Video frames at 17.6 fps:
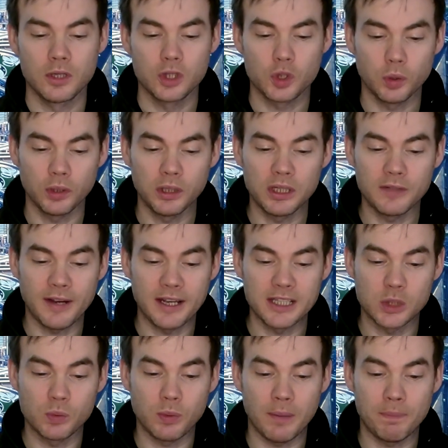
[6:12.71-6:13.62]
So on the
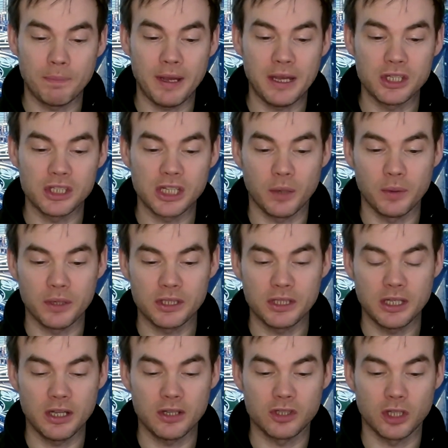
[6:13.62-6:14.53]
device's web page now, we can
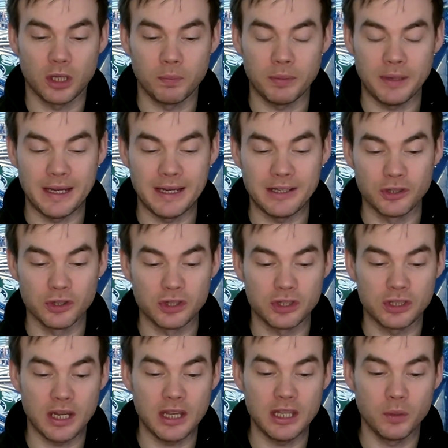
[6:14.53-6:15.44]
see at the top, it
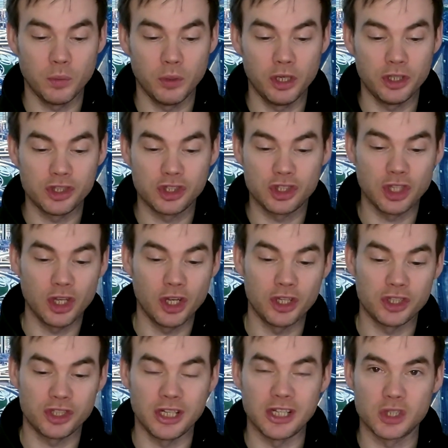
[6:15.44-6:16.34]
does say the word
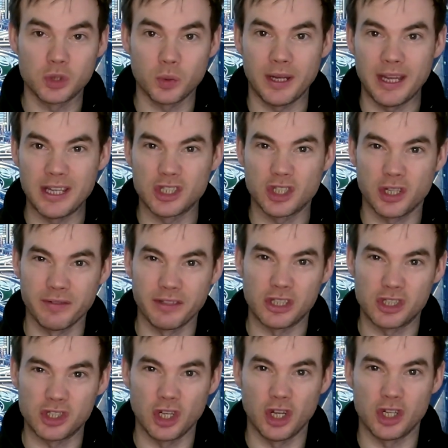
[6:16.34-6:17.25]
searching. So it is
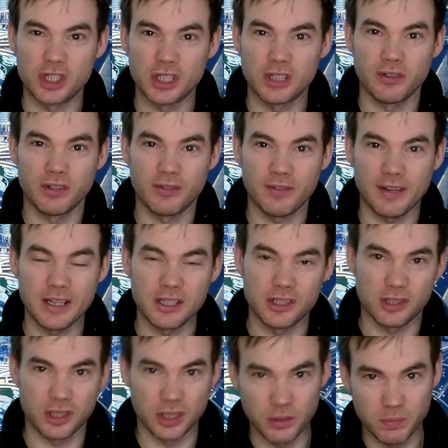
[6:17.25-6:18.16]
currently searching for a device
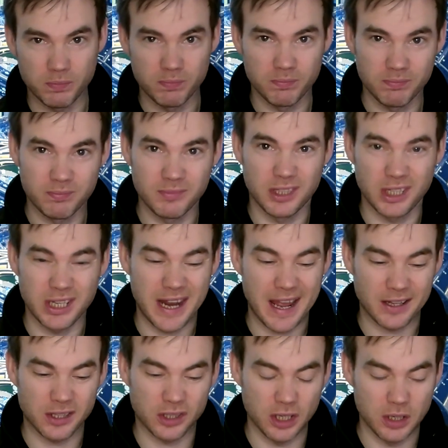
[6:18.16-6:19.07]
to
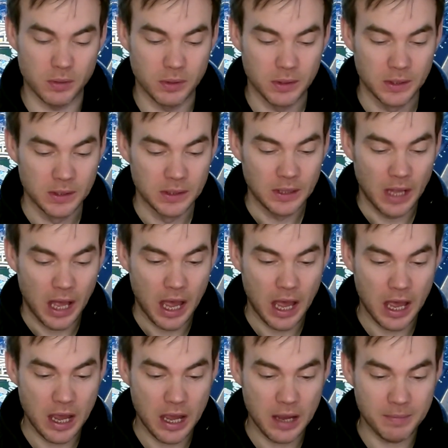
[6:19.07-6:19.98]
connect to.
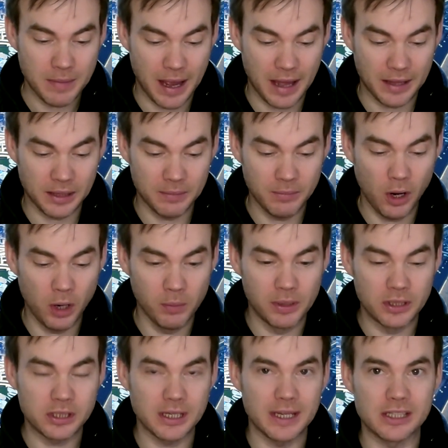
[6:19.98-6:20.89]
At the
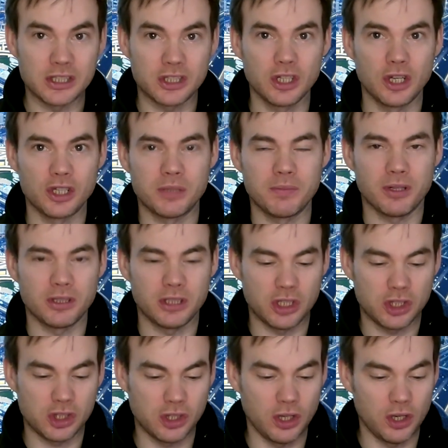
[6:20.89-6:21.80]
moment, it's searching because
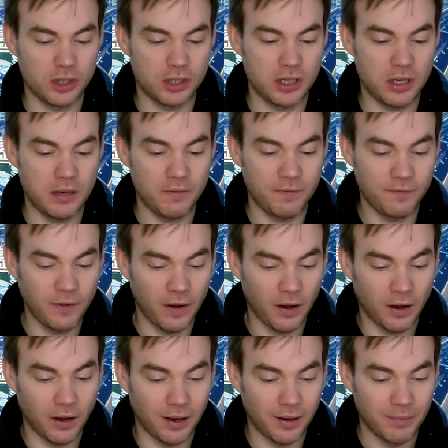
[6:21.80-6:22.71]
it's searching
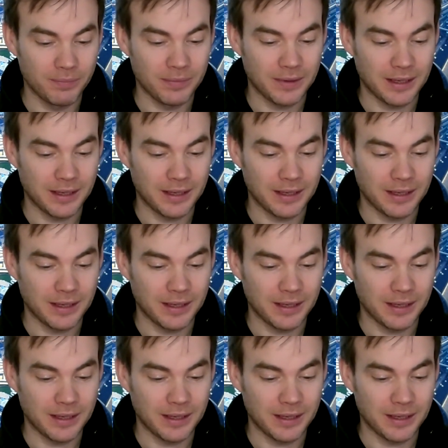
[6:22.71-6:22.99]
for